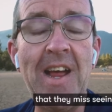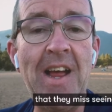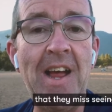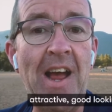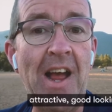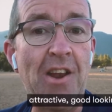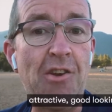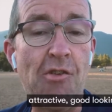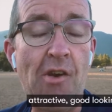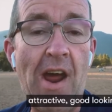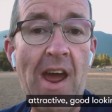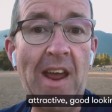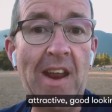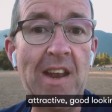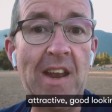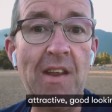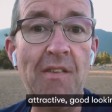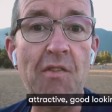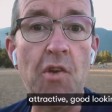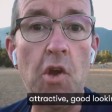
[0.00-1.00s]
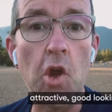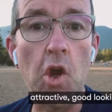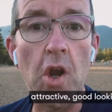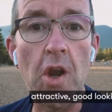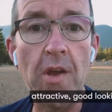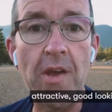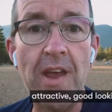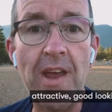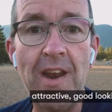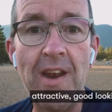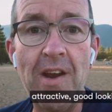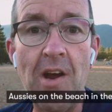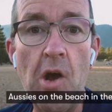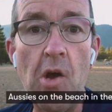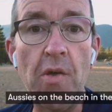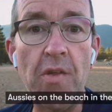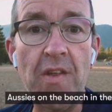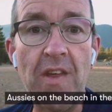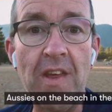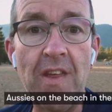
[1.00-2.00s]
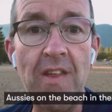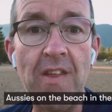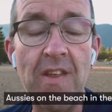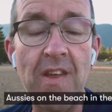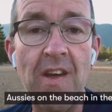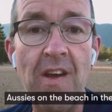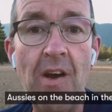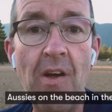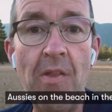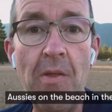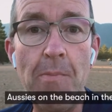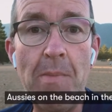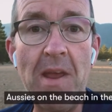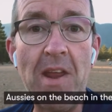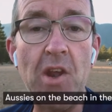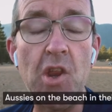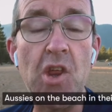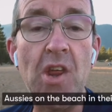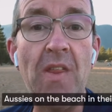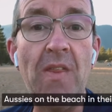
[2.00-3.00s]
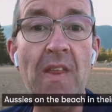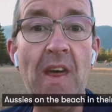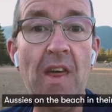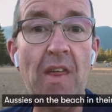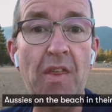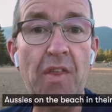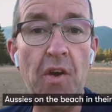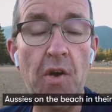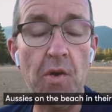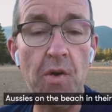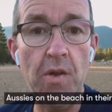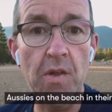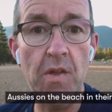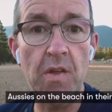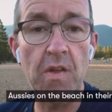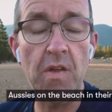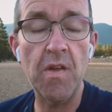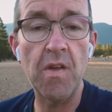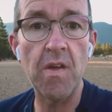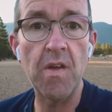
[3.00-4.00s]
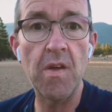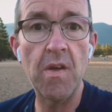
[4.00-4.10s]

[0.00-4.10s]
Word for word: attractive, good-looking Aussies on the beach in their thongs.